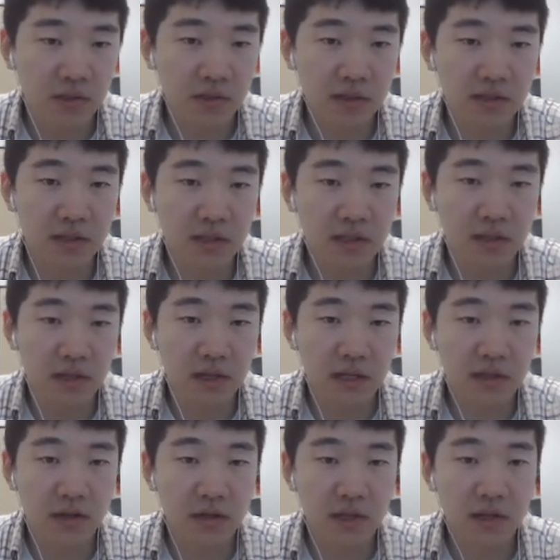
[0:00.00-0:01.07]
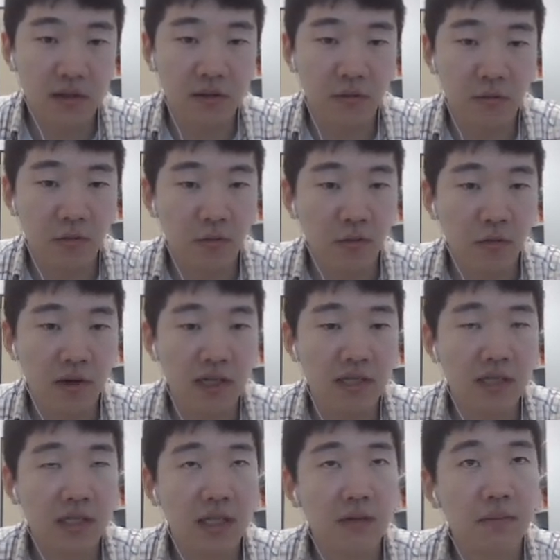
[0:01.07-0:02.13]
This is actually what is
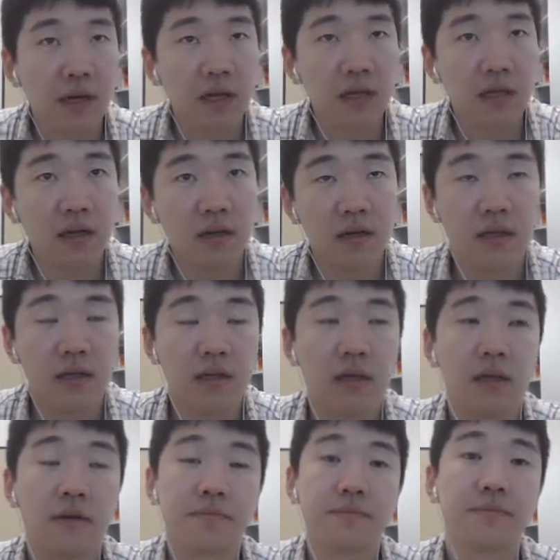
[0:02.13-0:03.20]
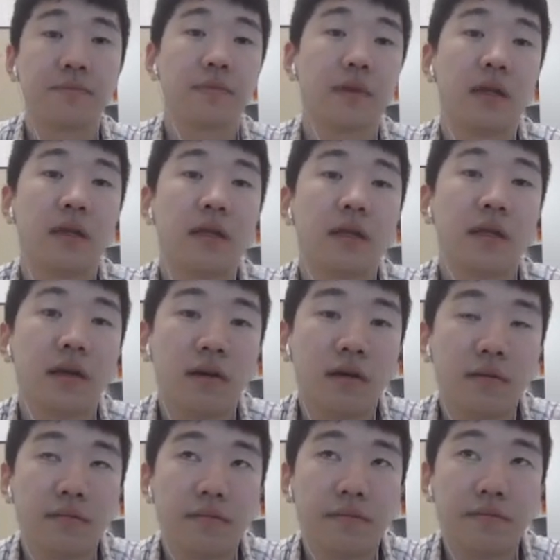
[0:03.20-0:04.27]
sigma in
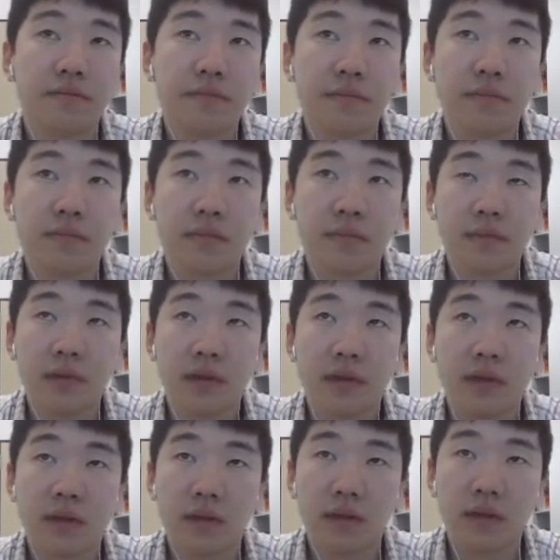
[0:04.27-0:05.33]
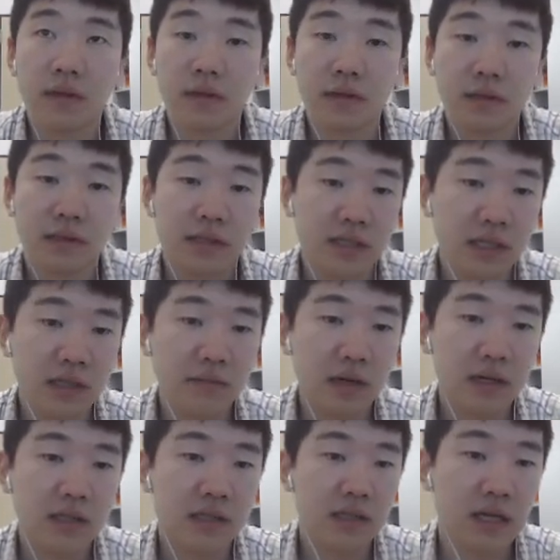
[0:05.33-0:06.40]
the this sigma
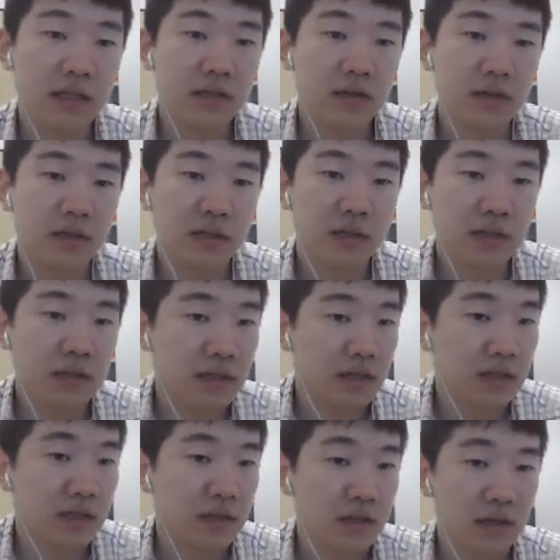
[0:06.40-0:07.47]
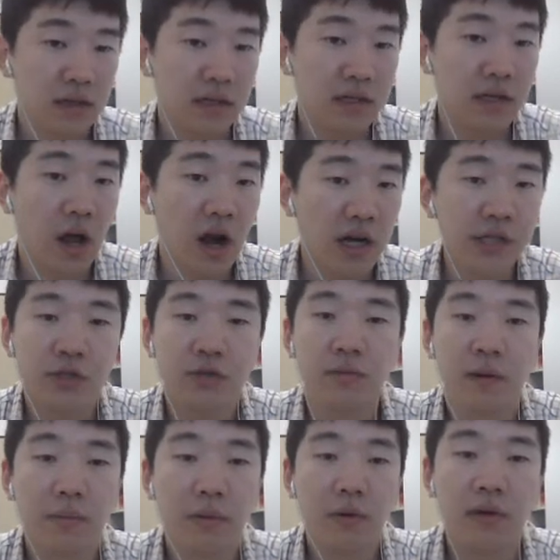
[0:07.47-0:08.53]
is actually in the linear
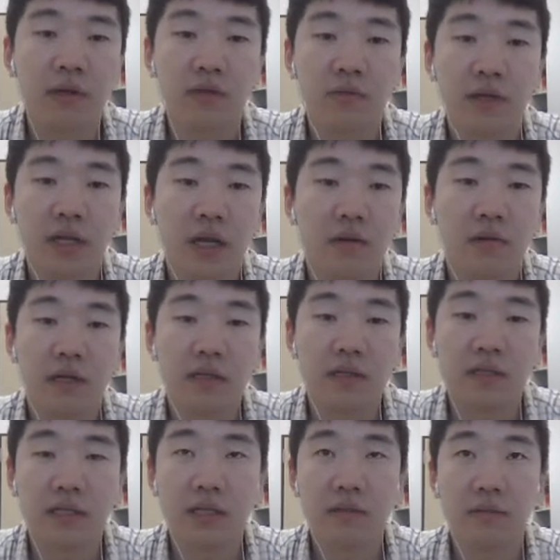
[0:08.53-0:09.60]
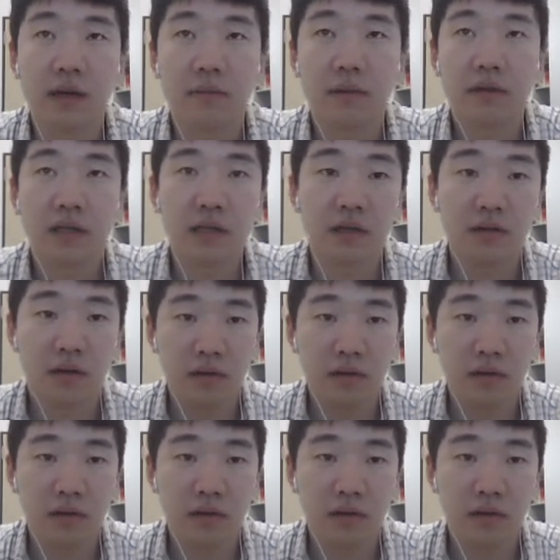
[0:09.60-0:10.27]
algebra point we can write the sigma, but in the